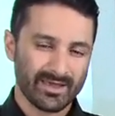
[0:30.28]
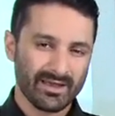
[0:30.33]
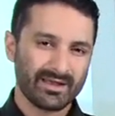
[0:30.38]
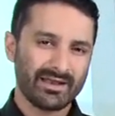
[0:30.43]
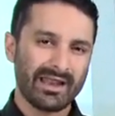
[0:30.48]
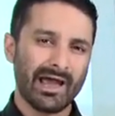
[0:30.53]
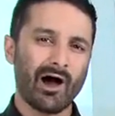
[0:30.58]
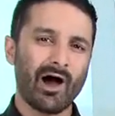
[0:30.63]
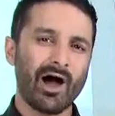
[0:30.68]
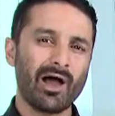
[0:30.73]

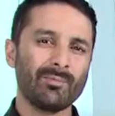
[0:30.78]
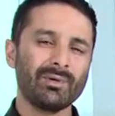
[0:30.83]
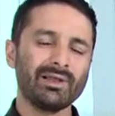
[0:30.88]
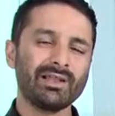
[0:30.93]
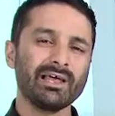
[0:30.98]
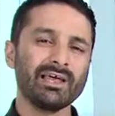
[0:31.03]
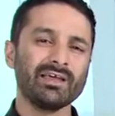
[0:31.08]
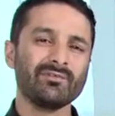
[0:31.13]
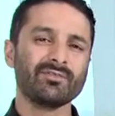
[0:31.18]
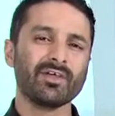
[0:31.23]
Now, I
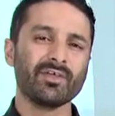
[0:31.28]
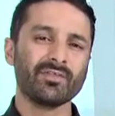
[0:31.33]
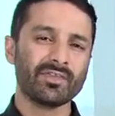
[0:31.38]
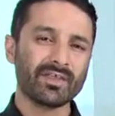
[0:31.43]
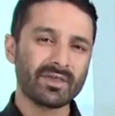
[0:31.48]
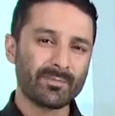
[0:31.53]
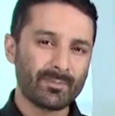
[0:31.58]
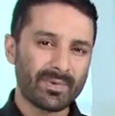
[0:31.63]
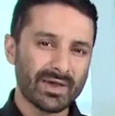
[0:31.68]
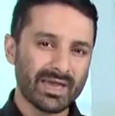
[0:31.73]
believe that
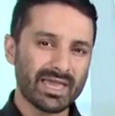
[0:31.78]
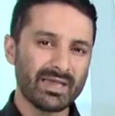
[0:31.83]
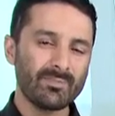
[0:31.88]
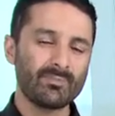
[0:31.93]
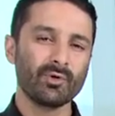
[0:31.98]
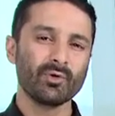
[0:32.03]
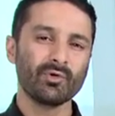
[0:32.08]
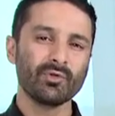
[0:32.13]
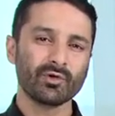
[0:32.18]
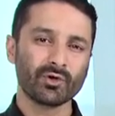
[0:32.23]
the
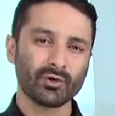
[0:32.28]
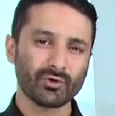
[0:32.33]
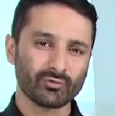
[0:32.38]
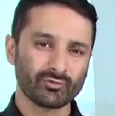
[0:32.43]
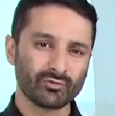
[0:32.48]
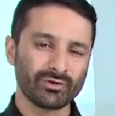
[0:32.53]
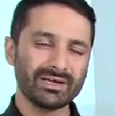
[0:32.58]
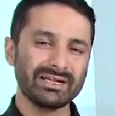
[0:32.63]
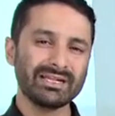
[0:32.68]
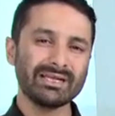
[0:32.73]
people that are
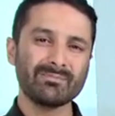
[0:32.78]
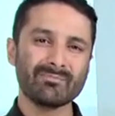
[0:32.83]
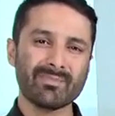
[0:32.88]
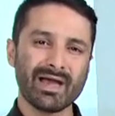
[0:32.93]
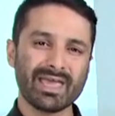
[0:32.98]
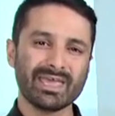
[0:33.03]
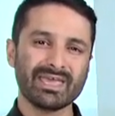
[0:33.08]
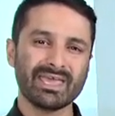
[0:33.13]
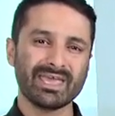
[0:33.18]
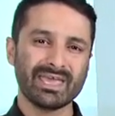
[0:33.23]
really
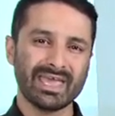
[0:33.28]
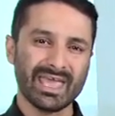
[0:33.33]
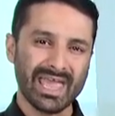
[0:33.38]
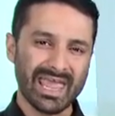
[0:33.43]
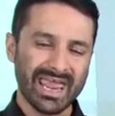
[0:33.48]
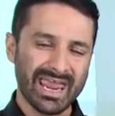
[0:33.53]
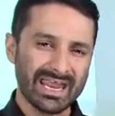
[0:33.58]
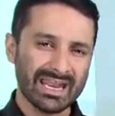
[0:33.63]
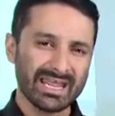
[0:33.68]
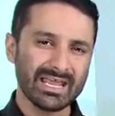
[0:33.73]
making
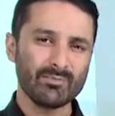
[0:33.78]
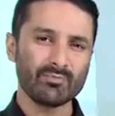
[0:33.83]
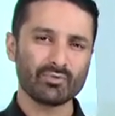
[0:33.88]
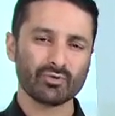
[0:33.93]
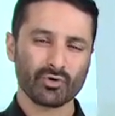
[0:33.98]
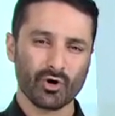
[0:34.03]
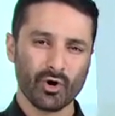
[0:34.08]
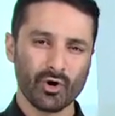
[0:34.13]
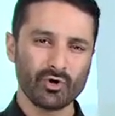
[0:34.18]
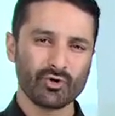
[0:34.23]
any
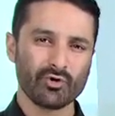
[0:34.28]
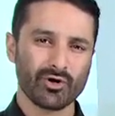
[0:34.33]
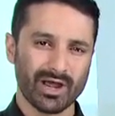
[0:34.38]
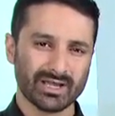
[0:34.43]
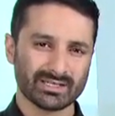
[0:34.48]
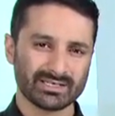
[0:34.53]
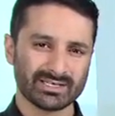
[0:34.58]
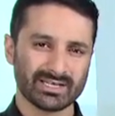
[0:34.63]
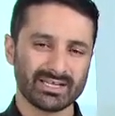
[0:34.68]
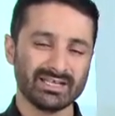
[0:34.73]

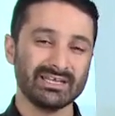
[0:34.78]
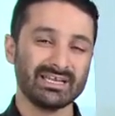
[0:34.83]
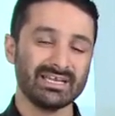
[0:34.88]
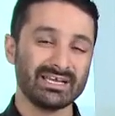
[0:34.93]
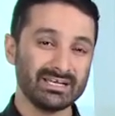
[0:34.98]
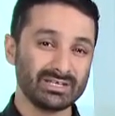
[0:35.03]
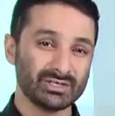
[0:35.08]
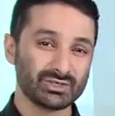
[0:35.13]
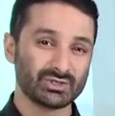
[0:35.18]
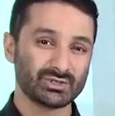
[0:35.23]
progress in the
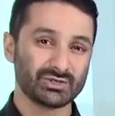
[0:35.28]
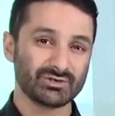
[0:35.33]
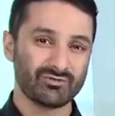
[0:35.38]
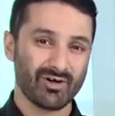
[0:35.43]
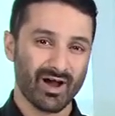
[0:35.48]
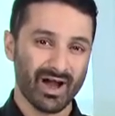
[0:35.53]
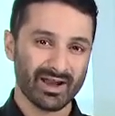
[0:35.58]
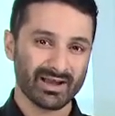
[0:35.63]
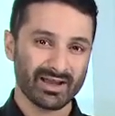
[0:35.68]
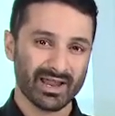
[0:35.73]
industry
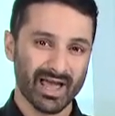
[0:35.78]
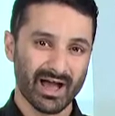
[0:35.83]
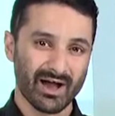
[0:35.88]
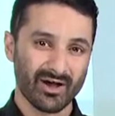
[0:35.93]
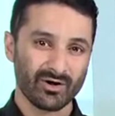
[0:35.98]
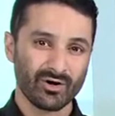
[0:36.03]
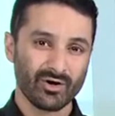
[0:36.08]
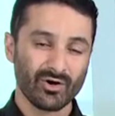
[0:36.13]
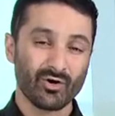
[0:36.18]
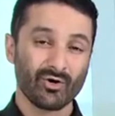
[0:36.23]
right
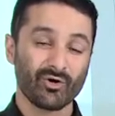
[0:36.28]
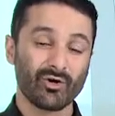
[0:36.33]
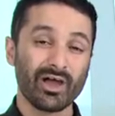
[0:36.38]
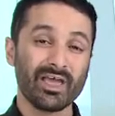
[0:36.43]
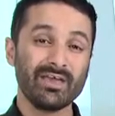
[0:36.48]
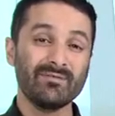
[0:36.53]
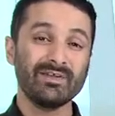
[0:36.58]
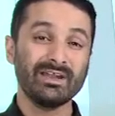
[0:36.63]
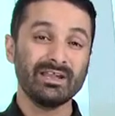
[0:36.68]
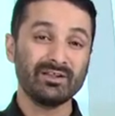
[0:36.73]
now, or
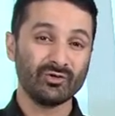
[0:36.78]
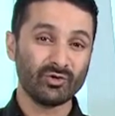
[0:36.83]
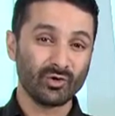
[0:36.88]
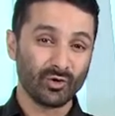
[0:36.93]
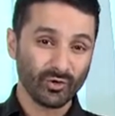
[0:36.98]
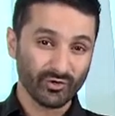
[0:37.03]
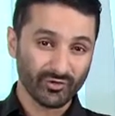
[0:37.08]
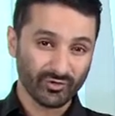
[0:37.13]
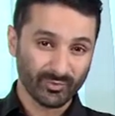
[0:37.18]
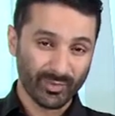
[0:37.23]
even in
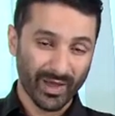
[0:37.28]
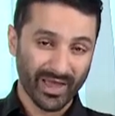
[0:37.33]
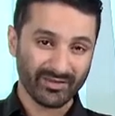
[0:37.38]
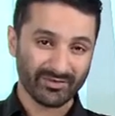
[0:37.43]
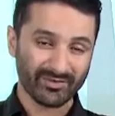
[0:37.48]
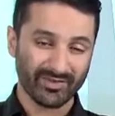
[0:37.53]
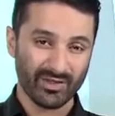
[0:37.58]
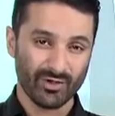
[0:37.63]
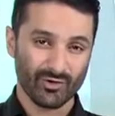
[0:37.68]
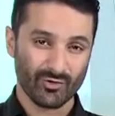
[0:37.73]
your
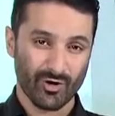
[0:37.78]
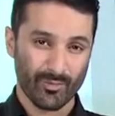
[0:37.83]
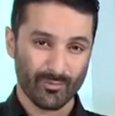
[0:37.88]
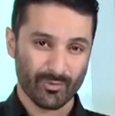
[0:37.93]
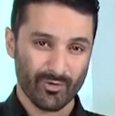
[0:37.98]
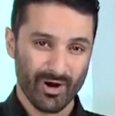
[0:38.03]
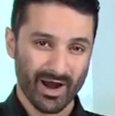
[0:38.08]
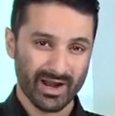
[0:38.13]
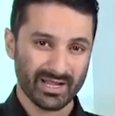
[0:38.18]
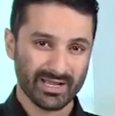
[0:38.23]
space that you're
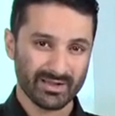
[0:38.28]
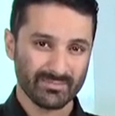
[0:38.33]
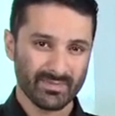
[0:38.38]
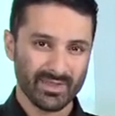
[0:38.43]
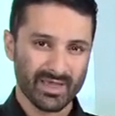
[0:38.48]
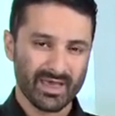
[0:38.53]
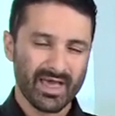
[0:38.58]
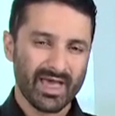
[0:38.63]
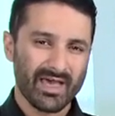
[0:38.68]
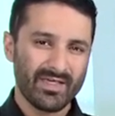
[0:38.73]
operating,
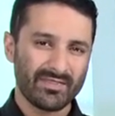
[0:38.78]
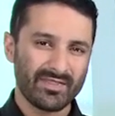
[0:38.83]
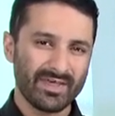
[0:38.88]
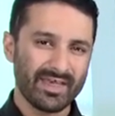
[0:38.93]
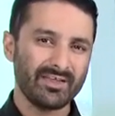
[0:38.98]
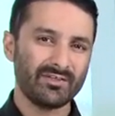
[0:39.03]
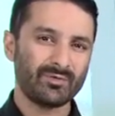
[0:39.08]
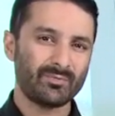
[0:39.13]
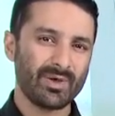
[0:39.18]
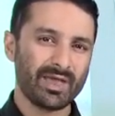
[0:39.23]

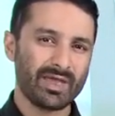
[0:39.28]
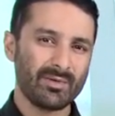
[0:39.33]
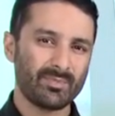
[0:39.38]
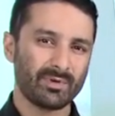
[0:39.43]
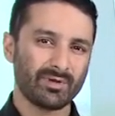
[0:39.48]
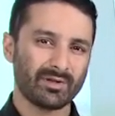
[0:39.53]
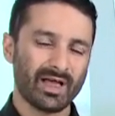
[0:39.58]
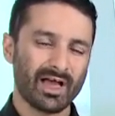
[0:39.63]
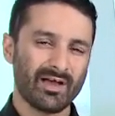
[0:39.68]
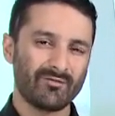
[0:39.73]
these
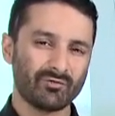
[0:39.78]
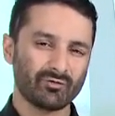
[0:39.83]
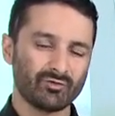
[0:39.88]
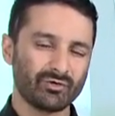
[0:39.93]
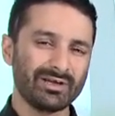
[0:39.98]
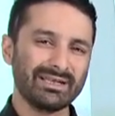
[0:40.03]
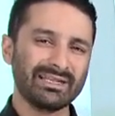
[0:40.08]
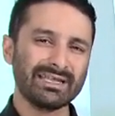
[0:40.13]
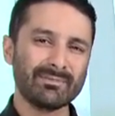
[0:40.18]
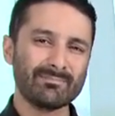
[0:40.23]
people have
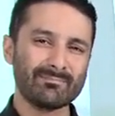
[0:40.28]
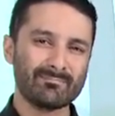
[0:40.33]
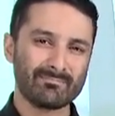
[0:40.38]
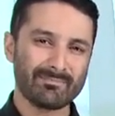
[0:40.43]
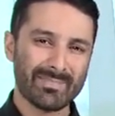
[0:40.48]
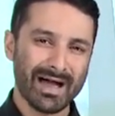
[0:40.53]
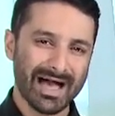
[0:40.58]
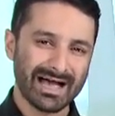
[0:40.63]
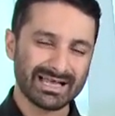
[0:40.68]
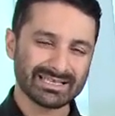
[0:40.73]
really
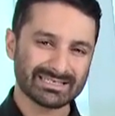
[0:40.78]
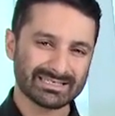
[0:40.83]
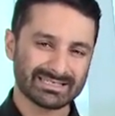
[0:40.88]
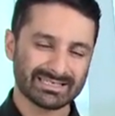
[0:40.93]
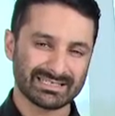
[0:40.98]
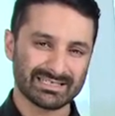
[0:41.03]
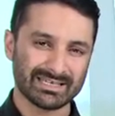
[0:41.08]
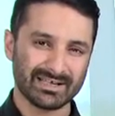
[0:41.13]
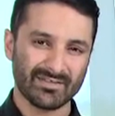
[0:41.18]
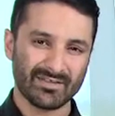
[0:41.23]

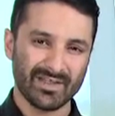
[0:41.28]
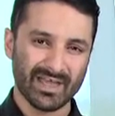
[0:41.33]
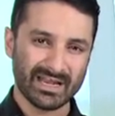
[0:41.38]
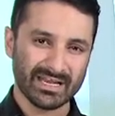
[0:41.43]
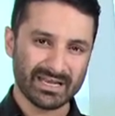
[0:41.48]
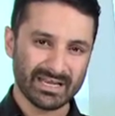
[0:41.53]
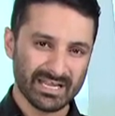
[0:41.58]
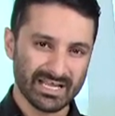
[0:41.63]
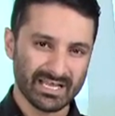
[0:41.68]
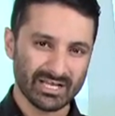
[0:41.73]
mastered their
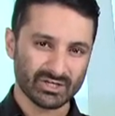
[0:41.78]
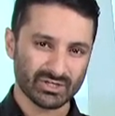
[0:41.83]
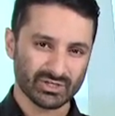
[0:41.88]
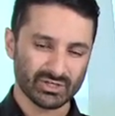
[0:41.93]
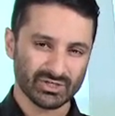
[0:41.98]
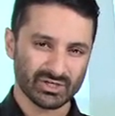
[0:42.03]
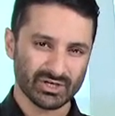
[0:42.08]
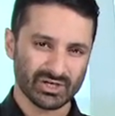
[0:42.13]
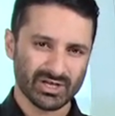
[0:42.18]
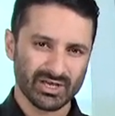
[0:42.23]

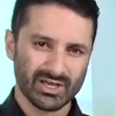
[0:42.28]
niche.